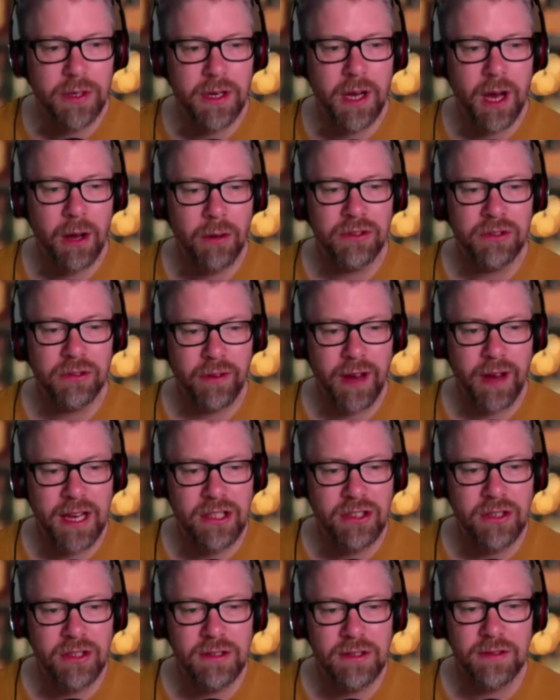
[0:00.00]
subsequent
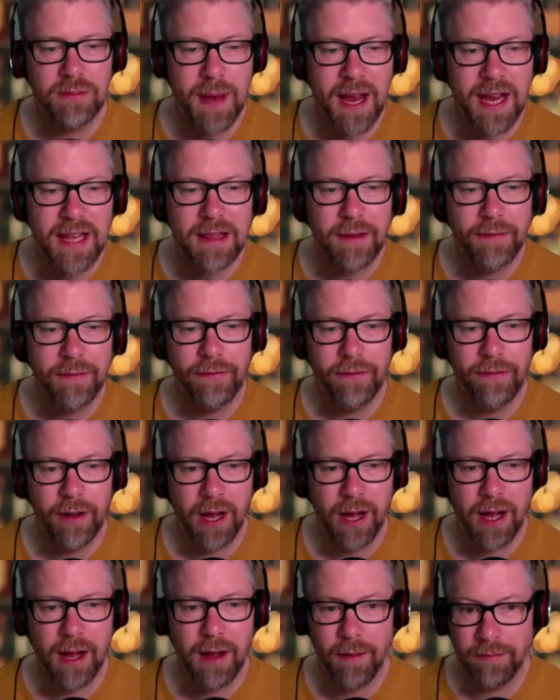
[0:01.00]
alterations made
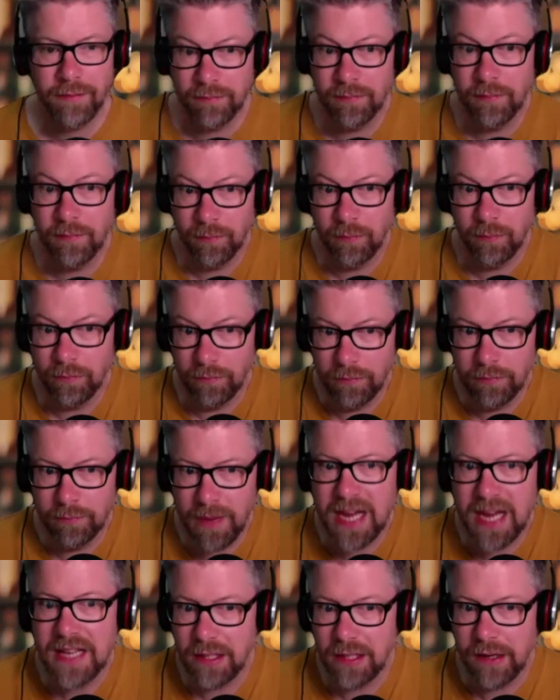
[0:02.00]

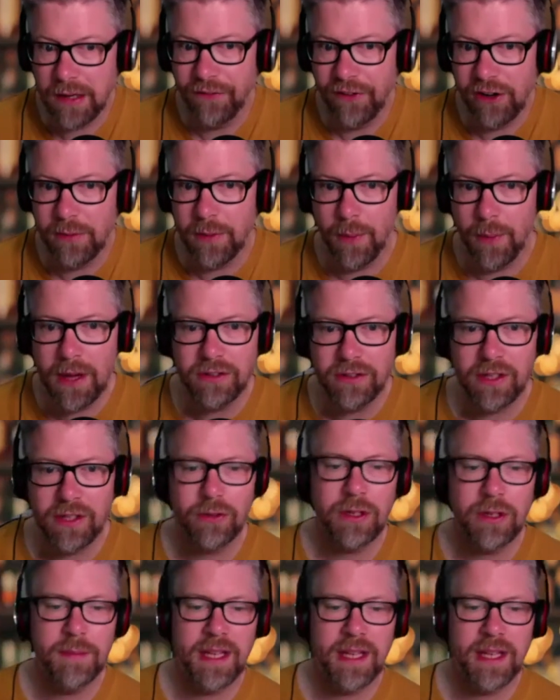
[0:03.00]
to the film are well
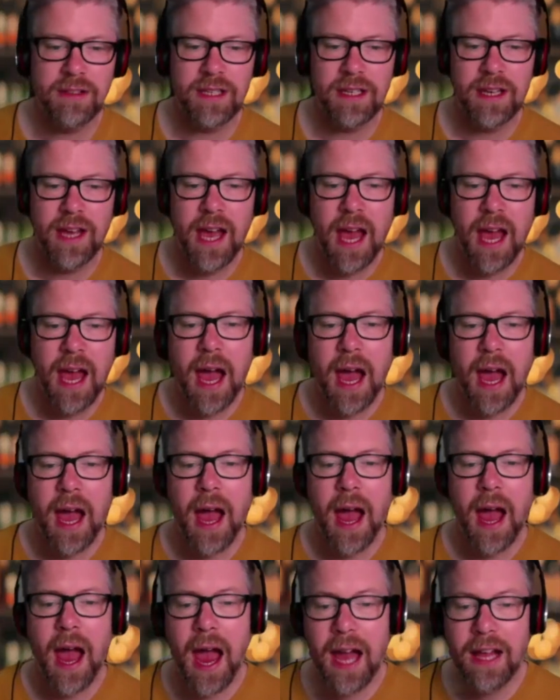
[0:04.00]
documented.
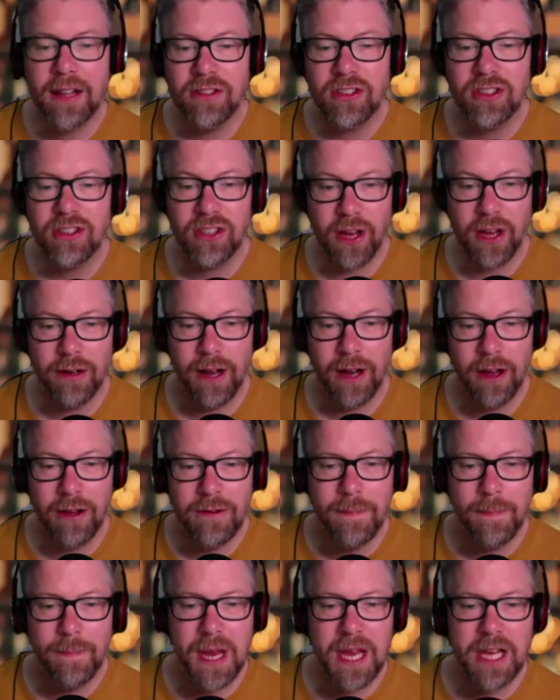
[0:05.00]
Han
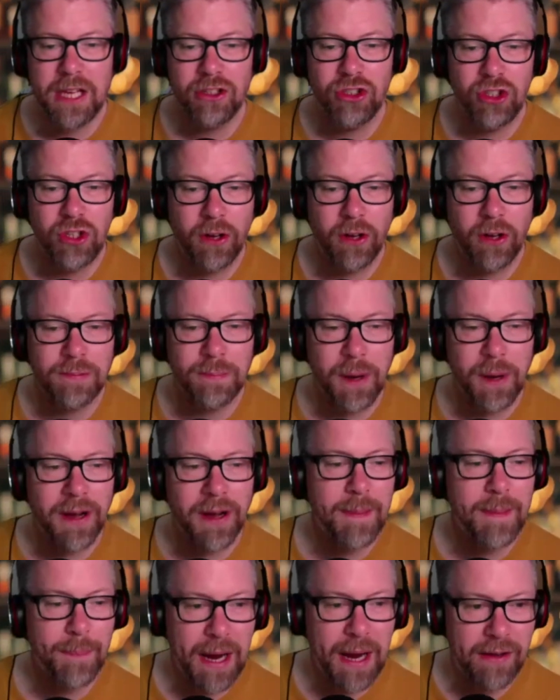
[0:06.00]
Solo being shot
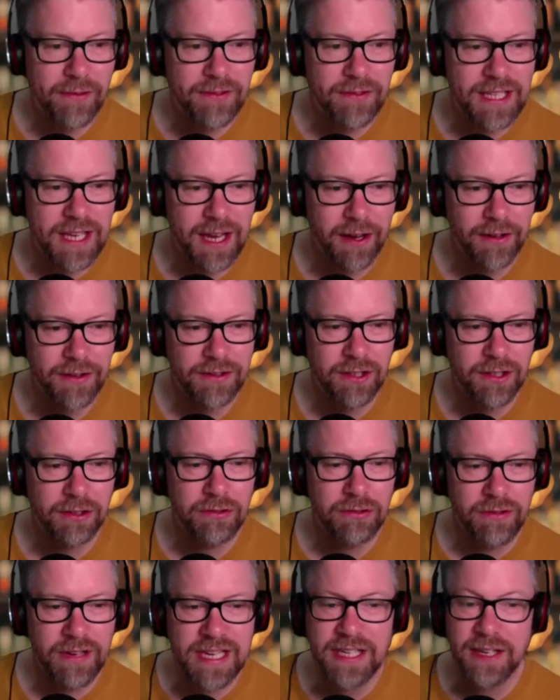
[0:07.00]
by the bounty hunter
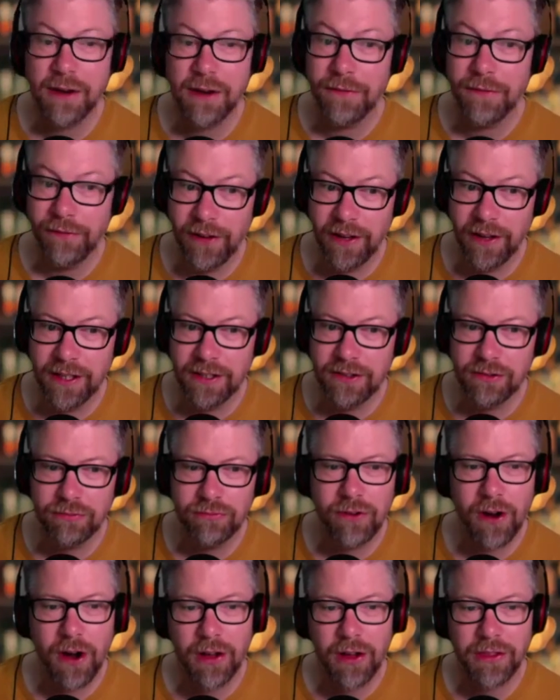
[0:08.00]
Greedo first,
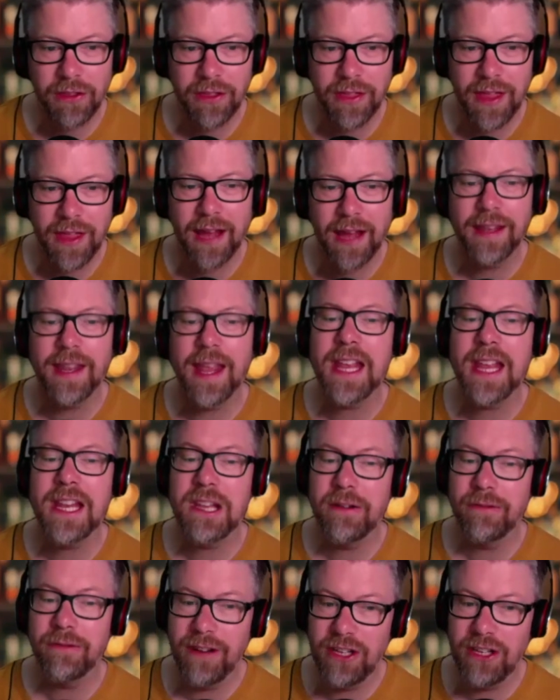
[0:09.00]
rather than in
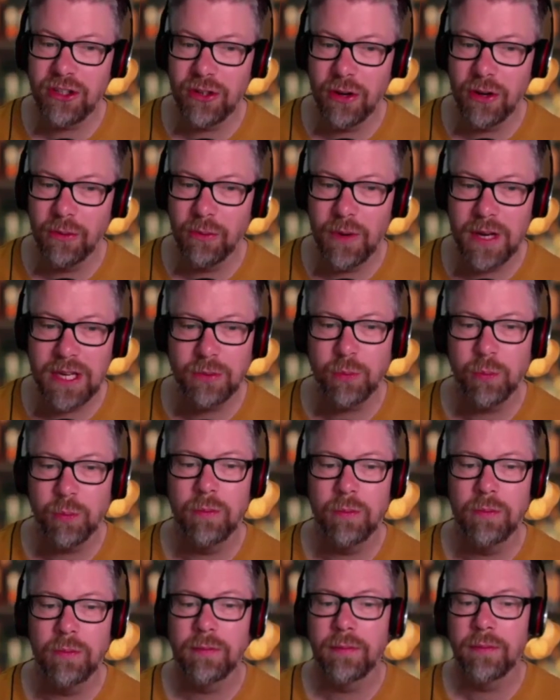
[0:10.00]
the original, which
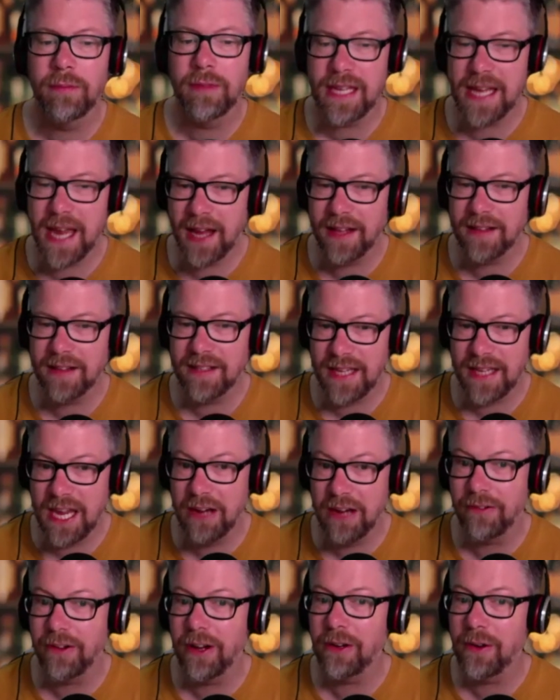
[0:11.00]
the
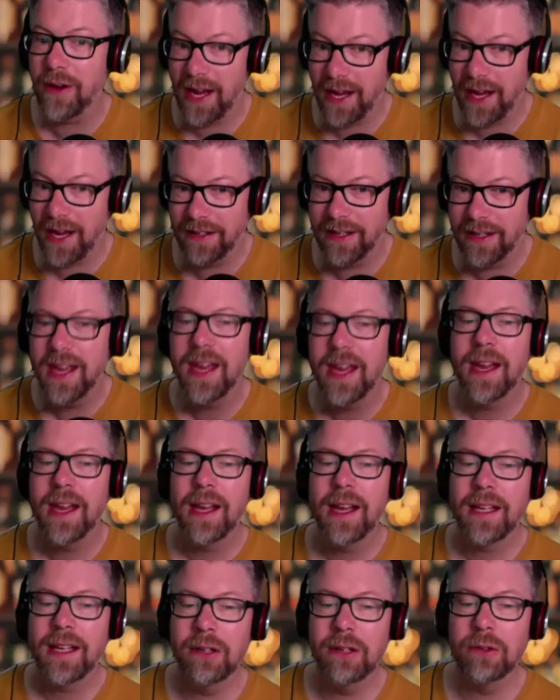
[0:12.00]
anti-hero Han
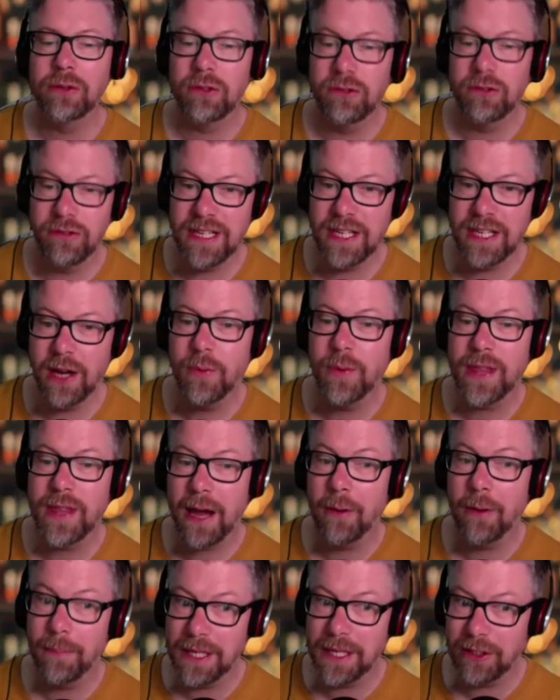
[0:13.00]
killed Greedo
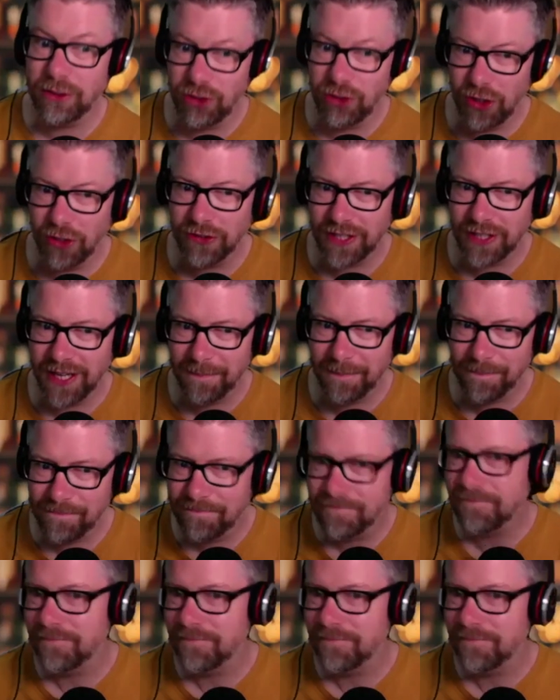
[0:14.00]
without being shot at.